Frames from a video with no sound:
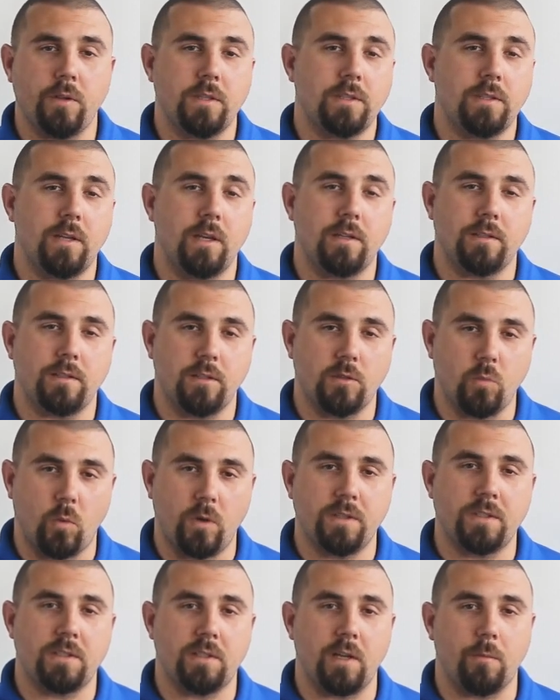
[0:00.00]
this test is
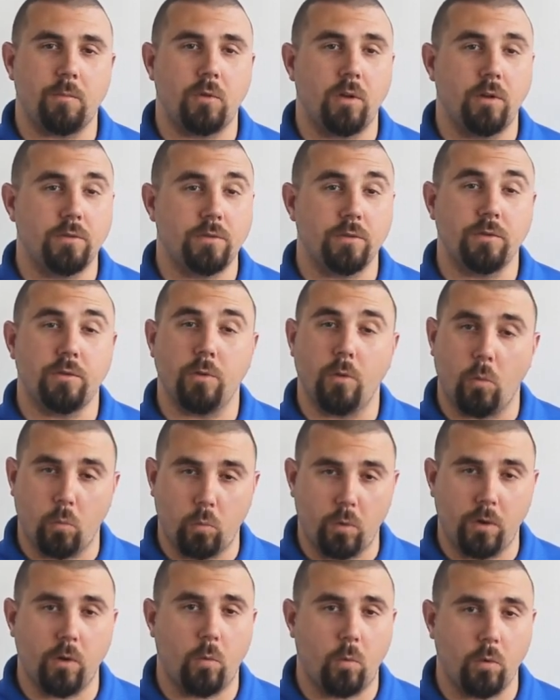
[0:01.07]
one step closer to a
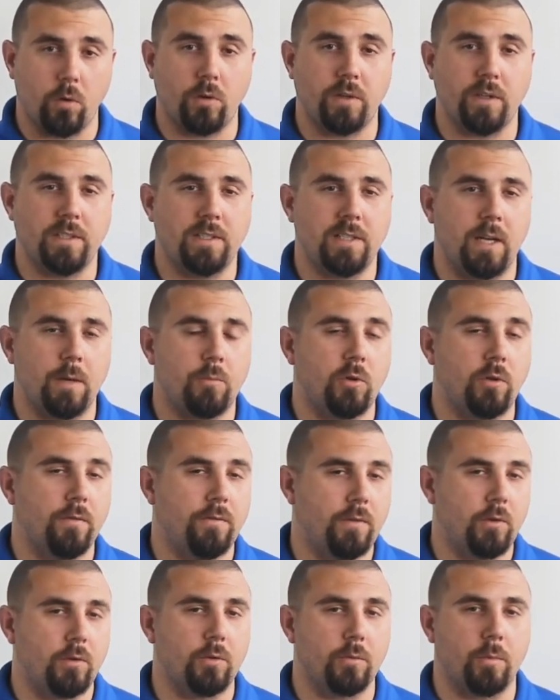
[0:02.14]
real-world example of
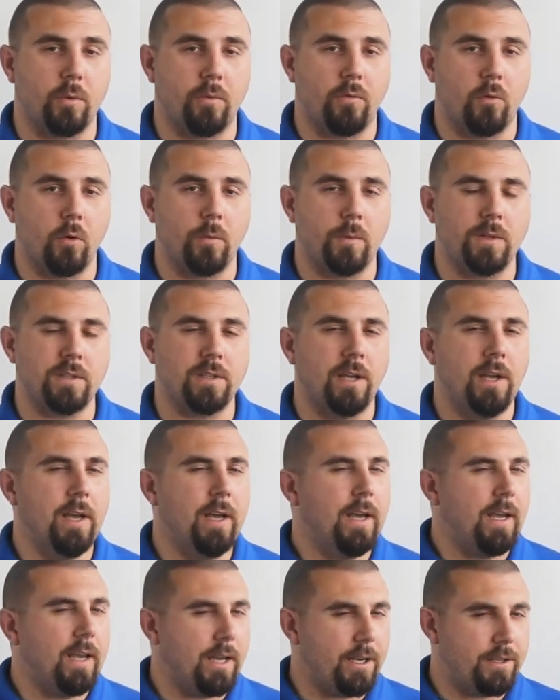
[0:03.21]
filter performance,
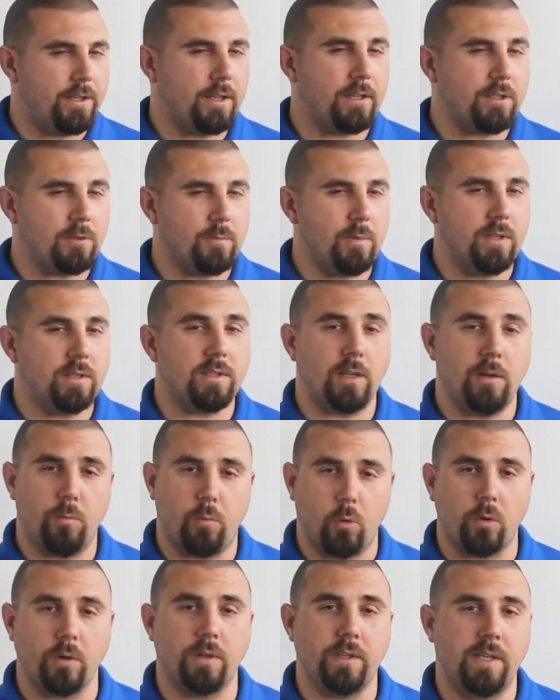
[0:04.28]
it does miss
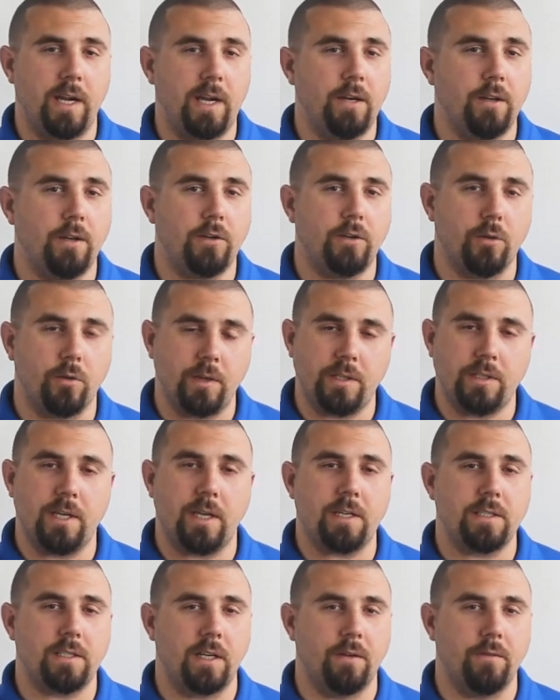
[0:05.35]
important data during
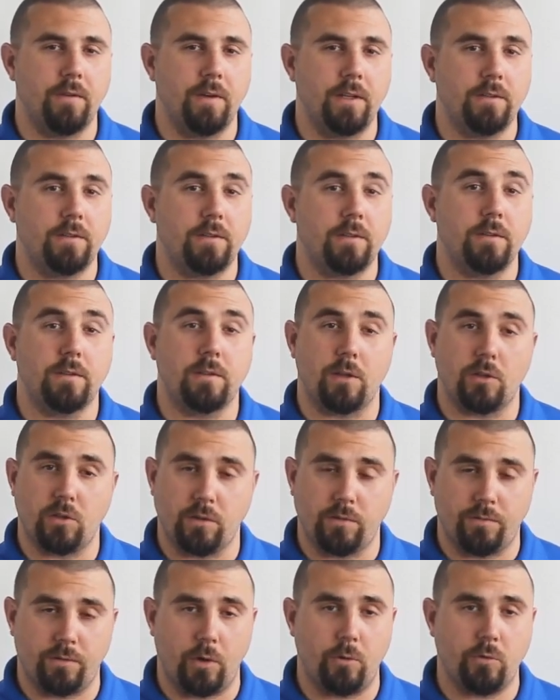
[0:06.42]
testing events, such as
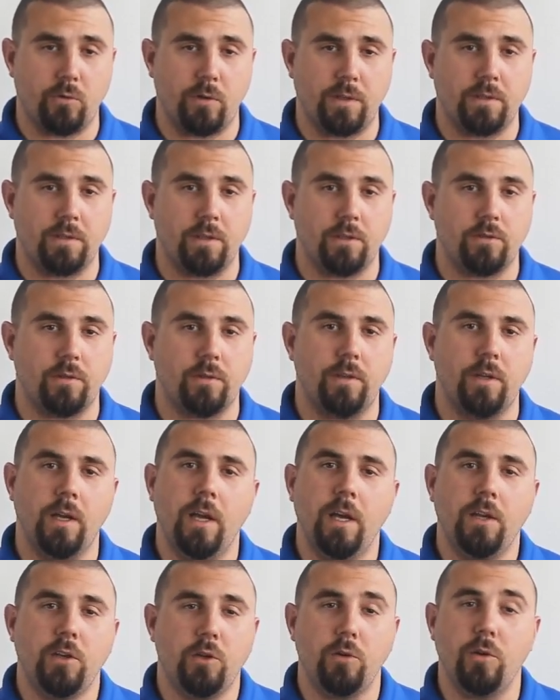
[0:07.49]
flow transition,
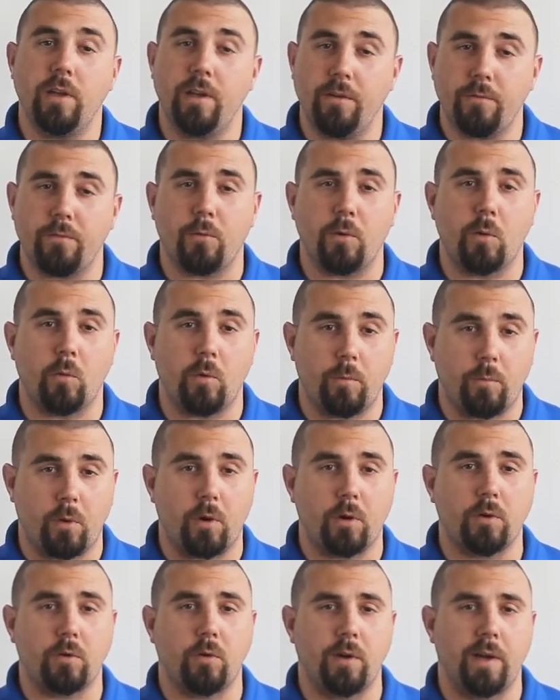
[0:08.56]
due to infrequent
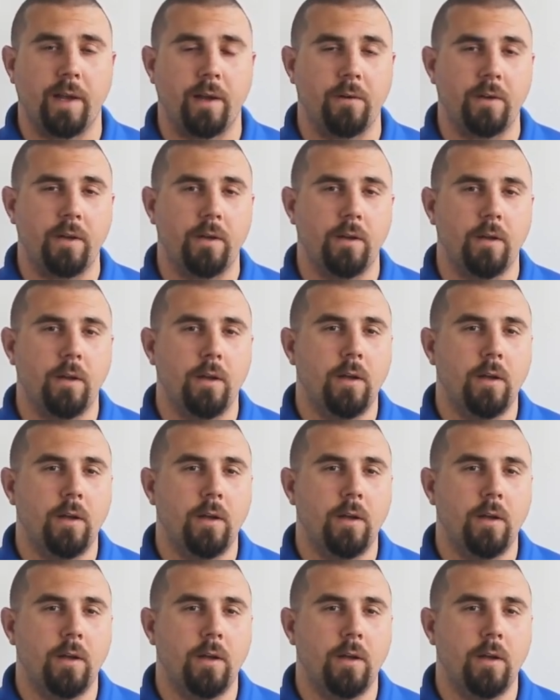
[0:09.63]
particle counting.